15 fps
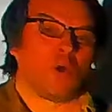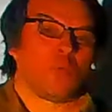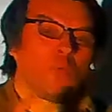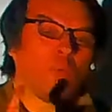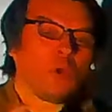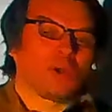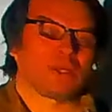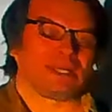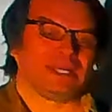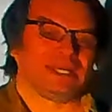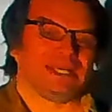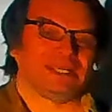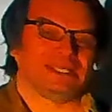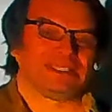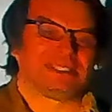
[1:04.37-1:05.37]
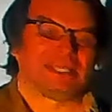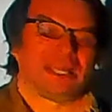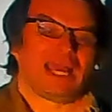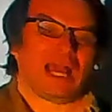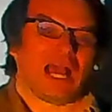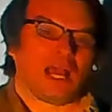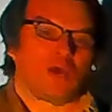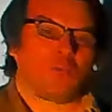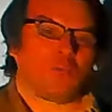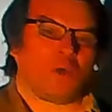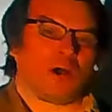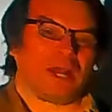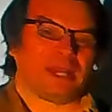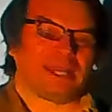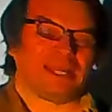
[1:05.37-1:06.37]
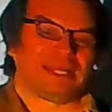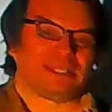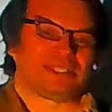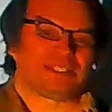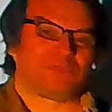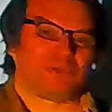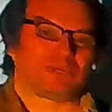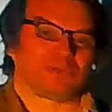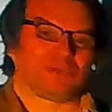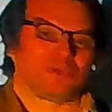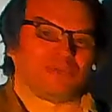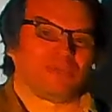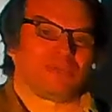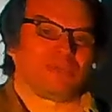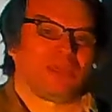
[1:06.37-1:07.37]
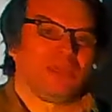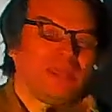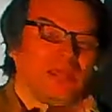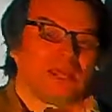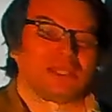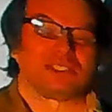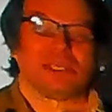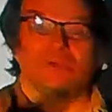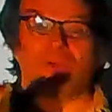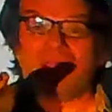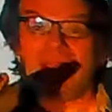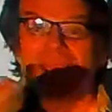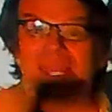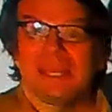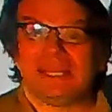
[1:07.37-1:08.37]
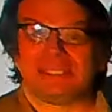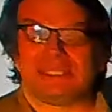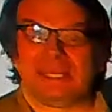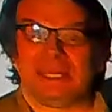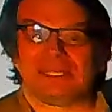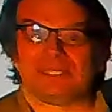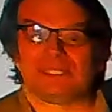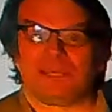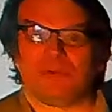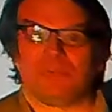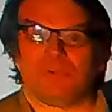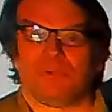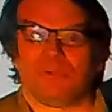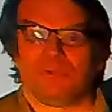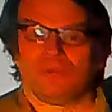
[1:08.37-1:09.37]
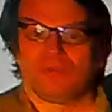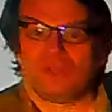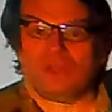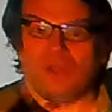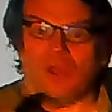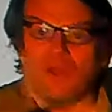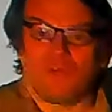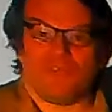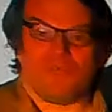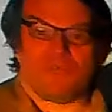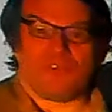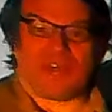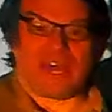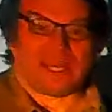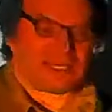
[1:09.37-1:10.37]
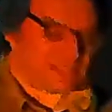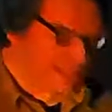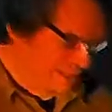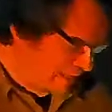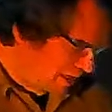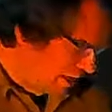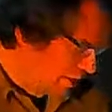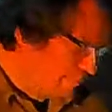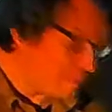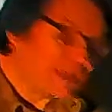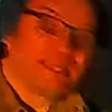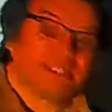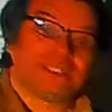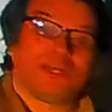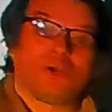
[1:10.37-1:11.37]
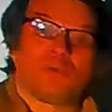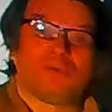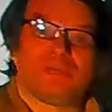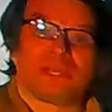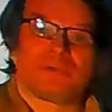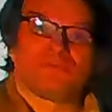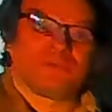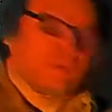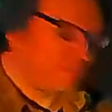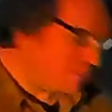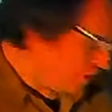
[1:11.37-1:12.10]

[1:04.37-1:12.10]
what it is and why it is special. So here's an example of that. Here's an object from the